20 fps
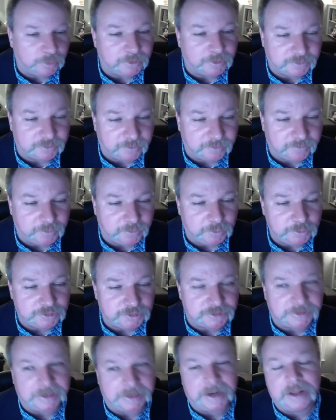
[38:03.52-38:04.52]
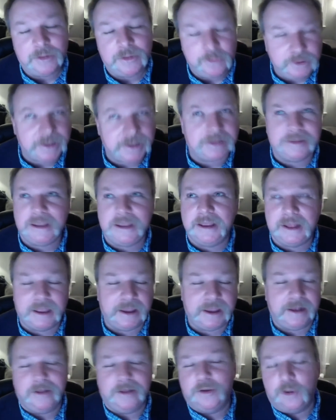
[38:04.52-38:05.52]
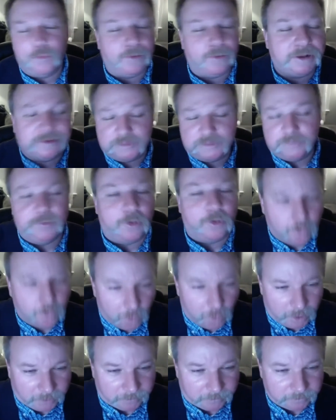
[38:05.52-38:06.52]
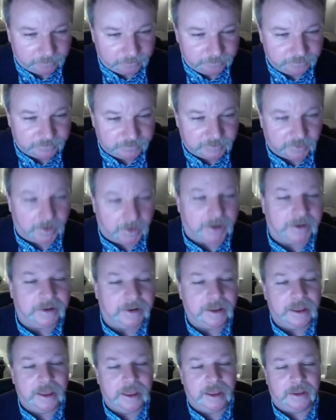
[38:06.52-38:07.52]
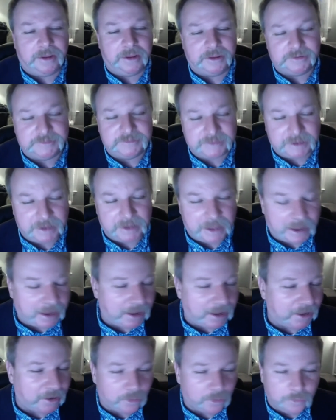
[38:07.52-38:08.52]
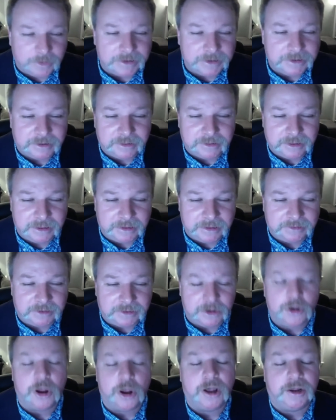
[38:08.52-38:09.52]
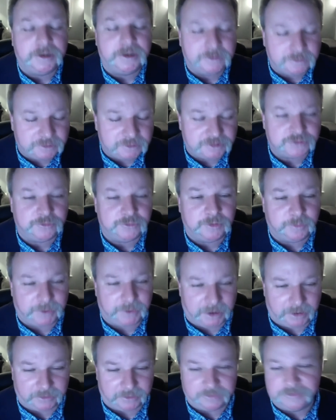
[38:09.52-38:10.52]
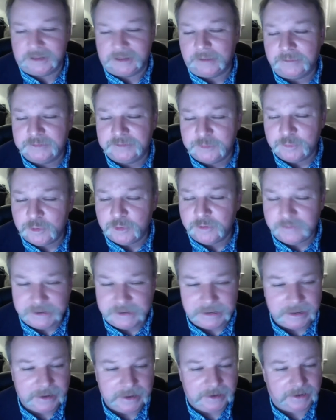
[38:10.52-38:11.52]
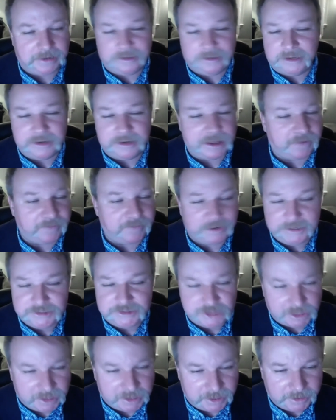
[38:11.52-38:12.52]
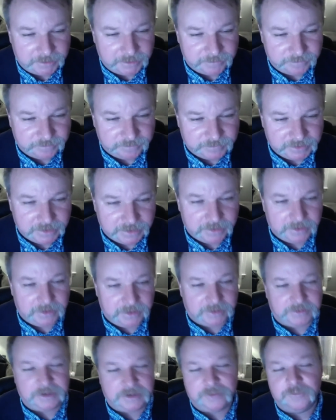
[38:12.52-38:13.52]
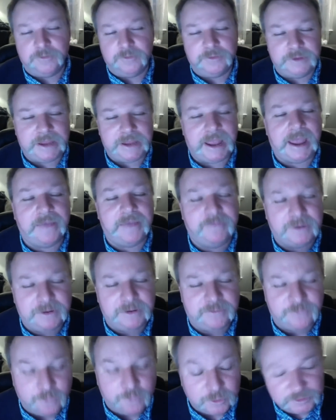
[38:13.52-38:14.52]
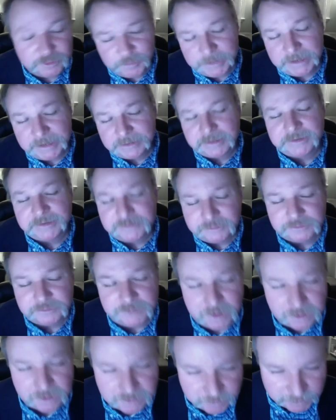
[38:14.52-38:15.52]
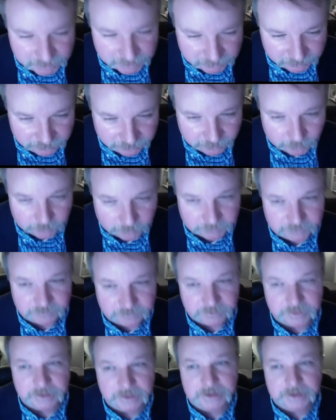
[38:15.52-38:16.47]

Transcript: Revolution. And I look at that, I kind of go right to Rogue One, right? Because I go into the nondescript characters. That was a movie. It didn't have any Jedi, didn't really have any Force, but yet they still talked about the Force.